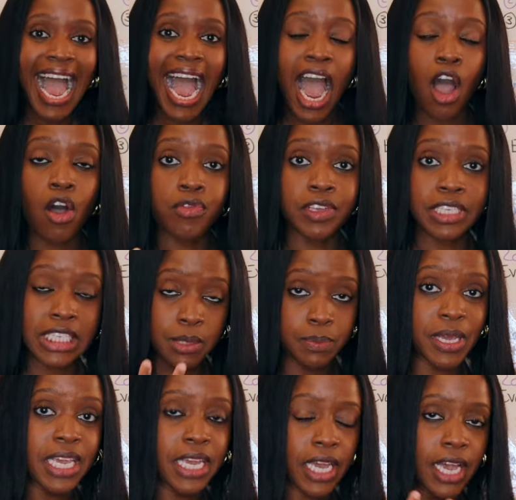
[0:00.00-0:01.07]
how the
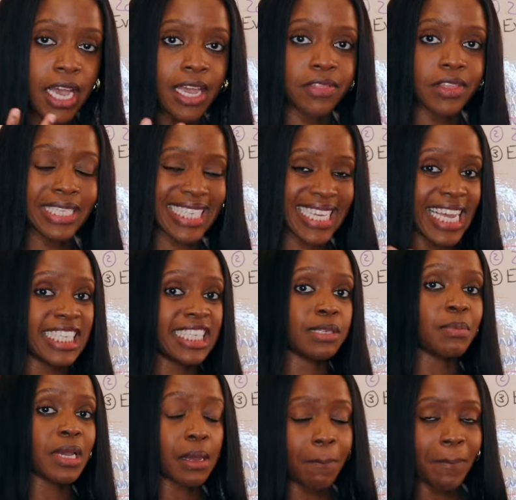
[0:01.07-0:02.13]
speaker, in this case
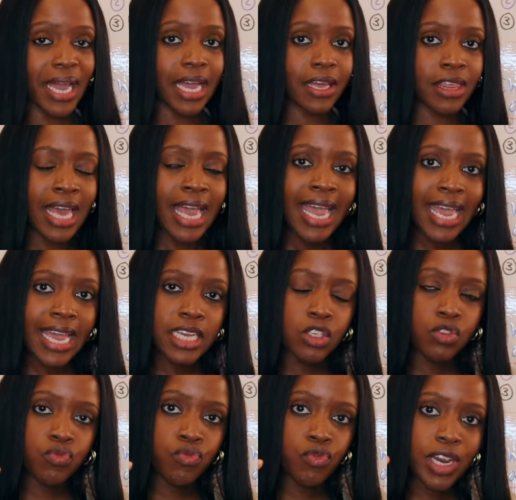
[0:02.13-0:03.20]
Macbeth,
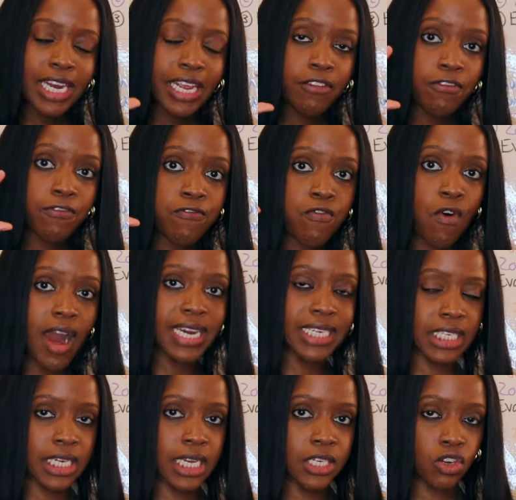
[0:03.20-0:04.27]
is really
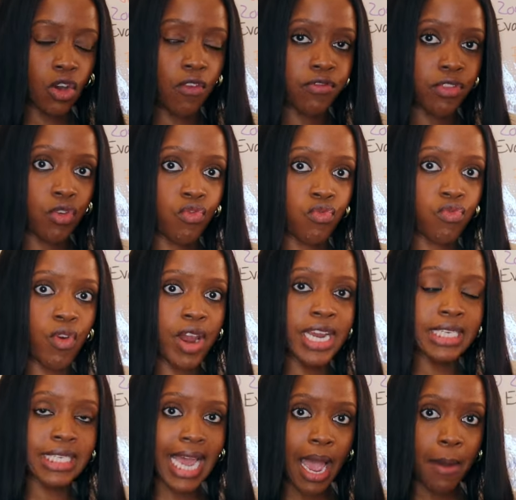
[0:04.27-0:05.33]
frightened of the
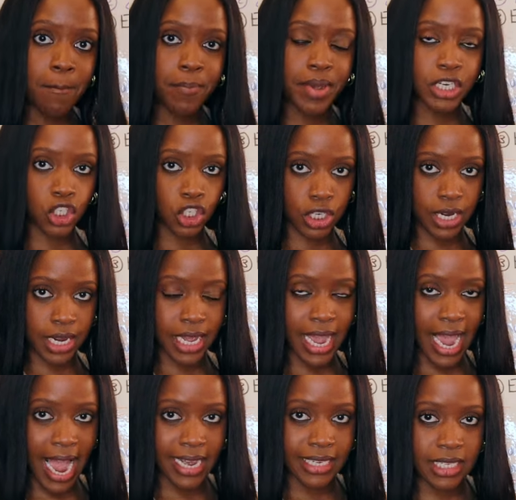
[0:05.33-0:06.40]
great ambition he
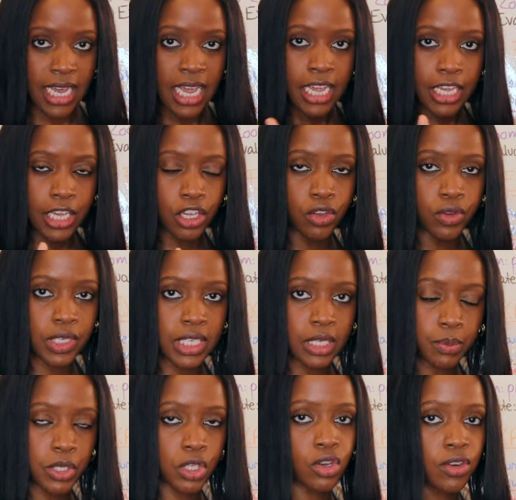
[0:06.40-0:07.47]
has. He uses
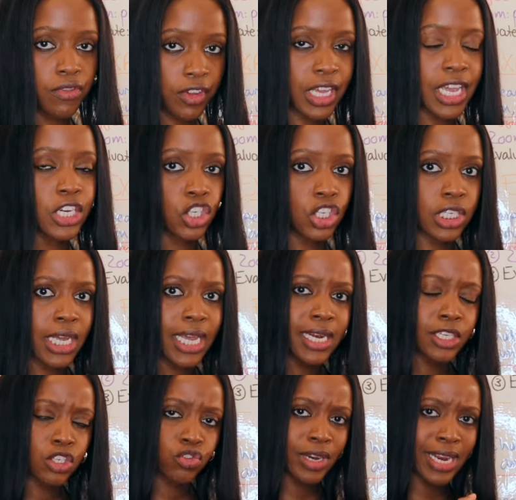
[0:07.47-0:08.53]
personification to
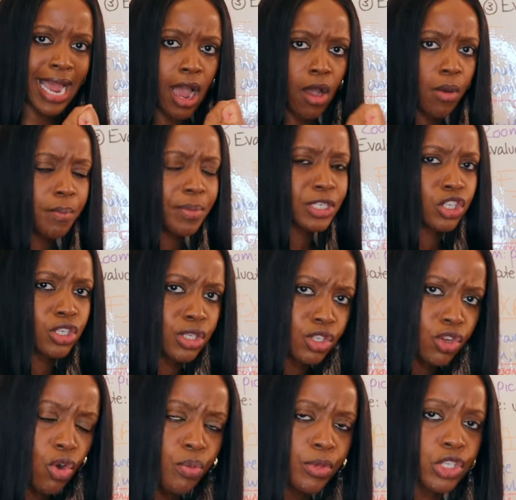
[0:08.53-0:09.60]
illustrate how ambition is
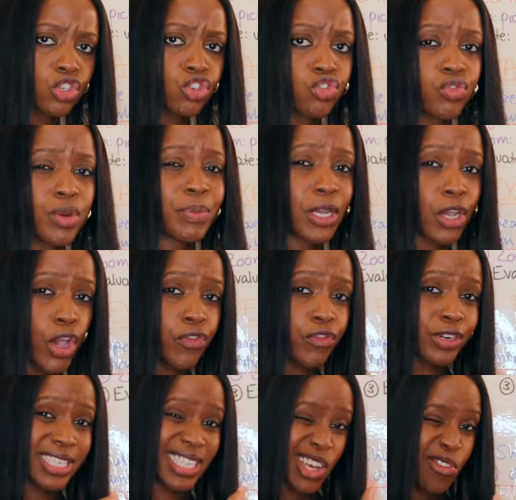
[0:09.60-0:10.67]
almost tripping
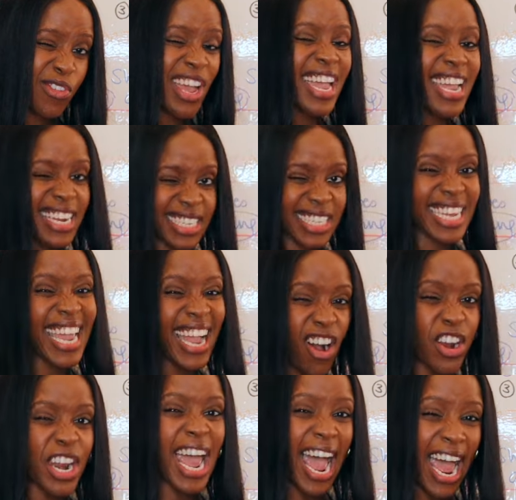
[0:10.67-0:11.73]
over itself because it
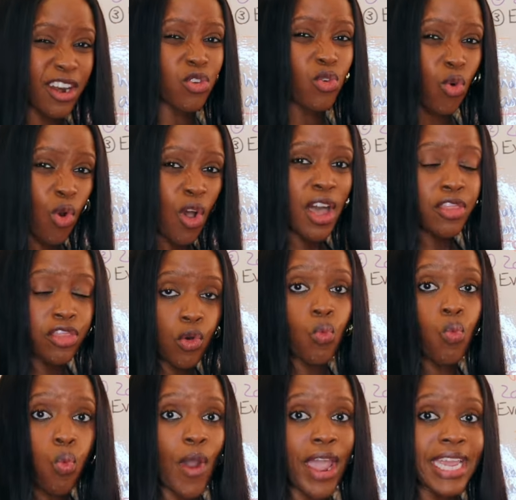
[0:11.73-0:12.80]
can't handle the
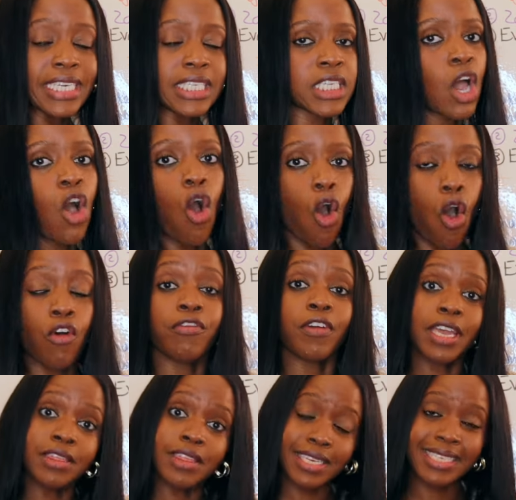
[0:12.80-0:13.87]
weight of,
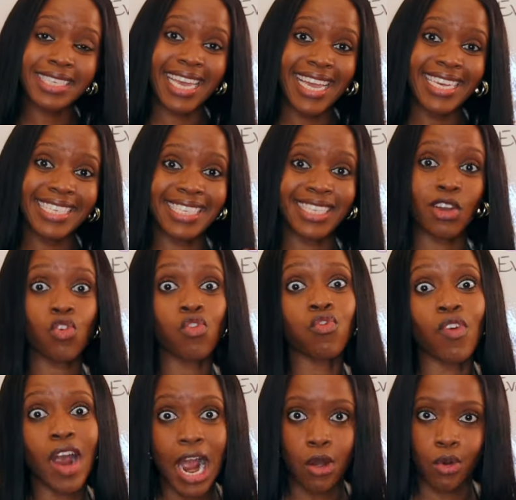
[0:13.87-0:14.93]
in this case, the
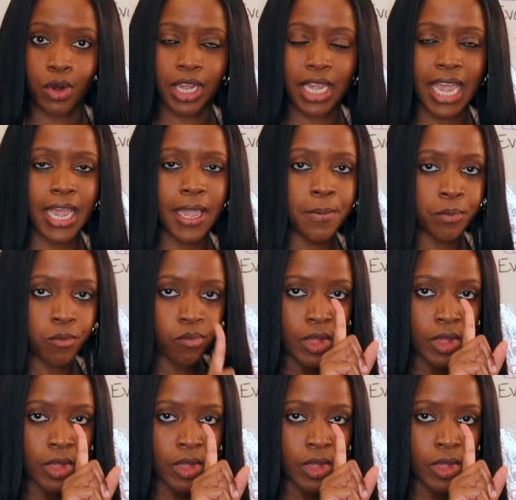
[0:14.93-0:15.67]
crown, okay?